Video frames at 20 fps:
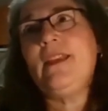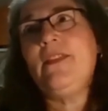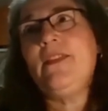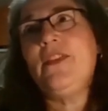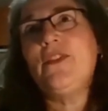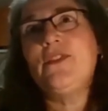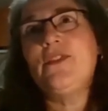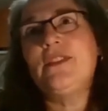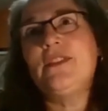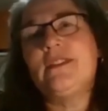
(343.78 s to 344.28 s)

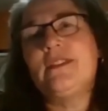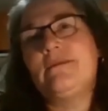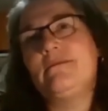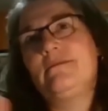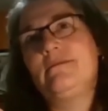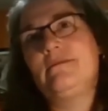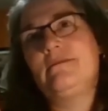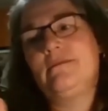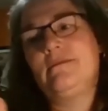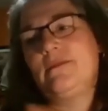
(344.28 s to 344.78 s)
There's
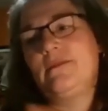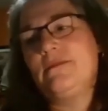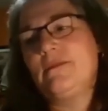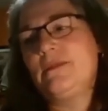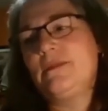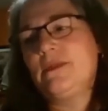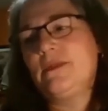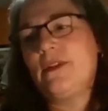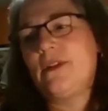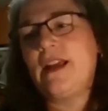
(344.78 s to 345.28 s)

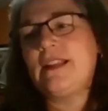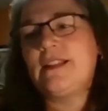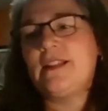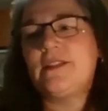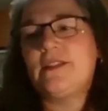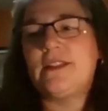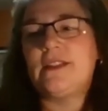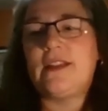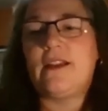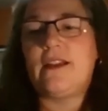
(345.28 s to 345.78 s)
lots
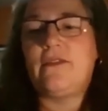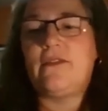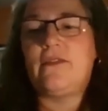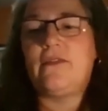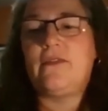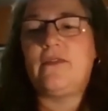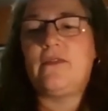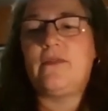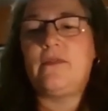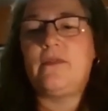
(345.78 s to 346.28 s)
of
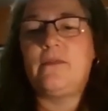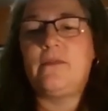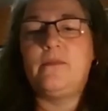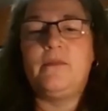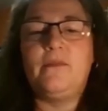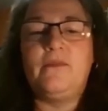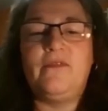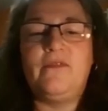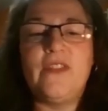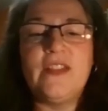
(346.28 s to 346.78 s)
stuff
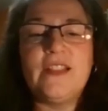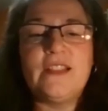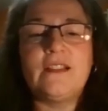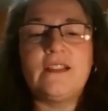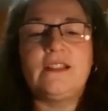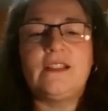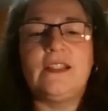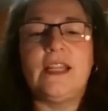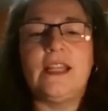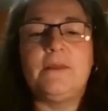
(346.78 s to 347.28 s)

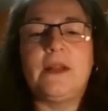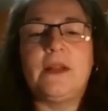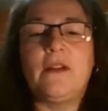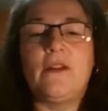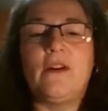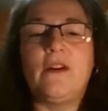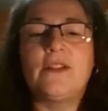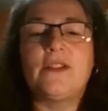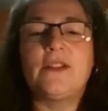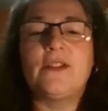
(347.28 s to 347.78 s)
physically, but
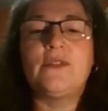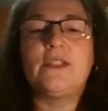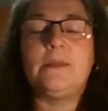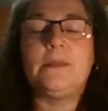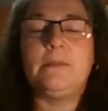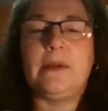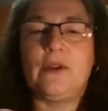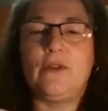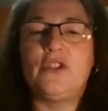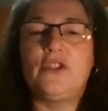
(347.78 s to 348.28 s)
also
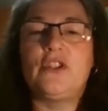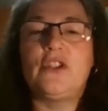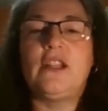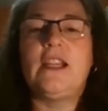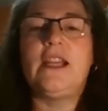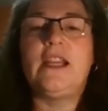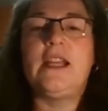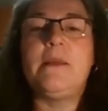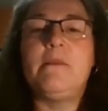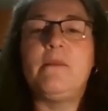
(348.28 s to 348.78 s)

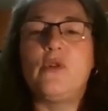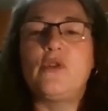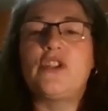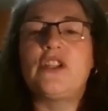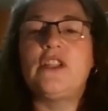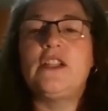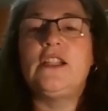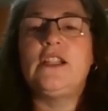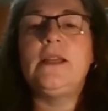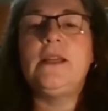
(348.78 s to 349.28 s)
spiritually and
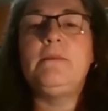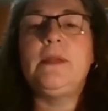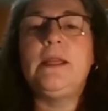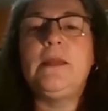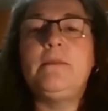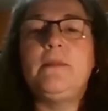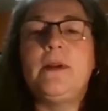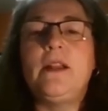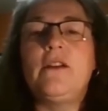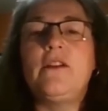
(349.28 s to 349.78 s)
emotionally
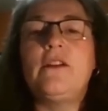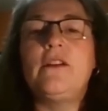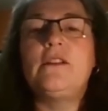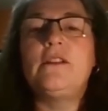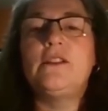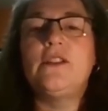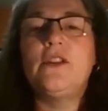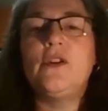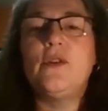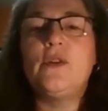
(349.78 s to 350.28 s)
people are
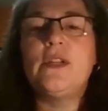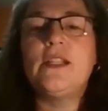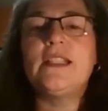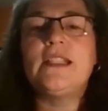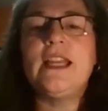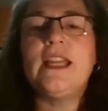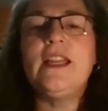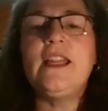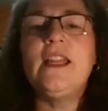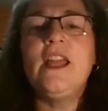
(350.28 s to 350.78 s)

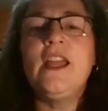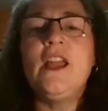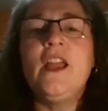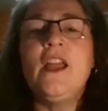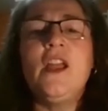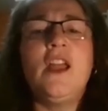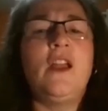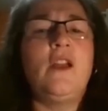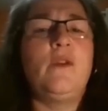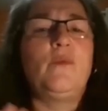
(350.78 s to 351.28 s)
noticing,
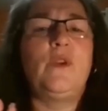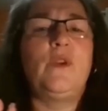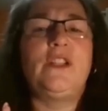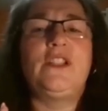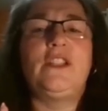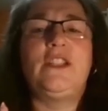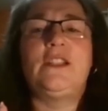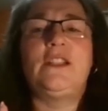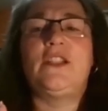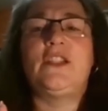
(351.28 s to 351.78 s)

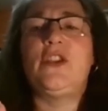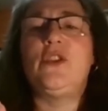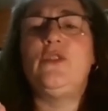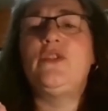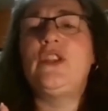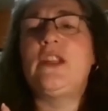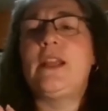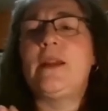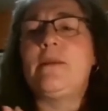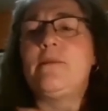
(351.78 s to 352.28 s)
which is
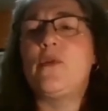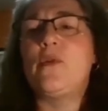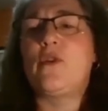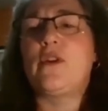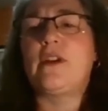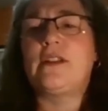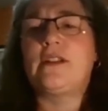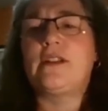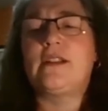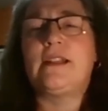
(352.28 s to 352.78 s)
hugely
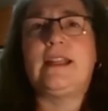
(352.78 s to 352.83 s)
important.